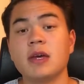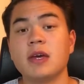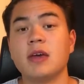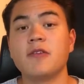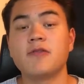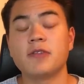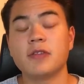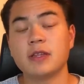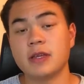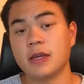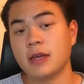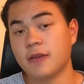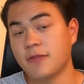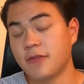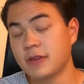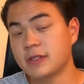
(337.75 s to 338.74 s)
If
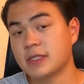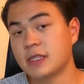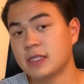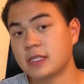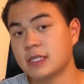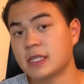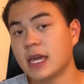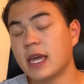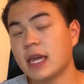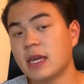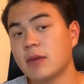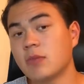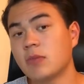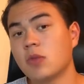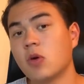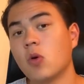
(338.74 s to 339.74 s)
it's the
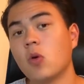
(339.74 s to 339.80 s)
same,